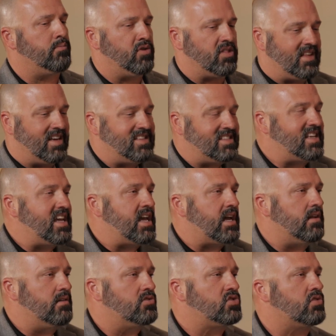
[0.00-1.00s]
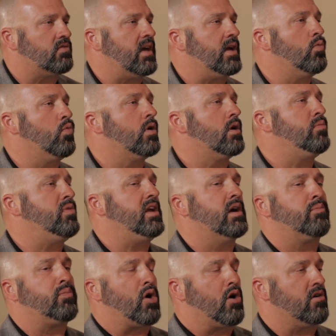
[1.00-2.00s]
but they see it, so they want to be
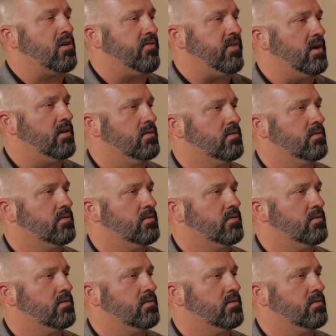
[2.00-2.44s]
a part of it.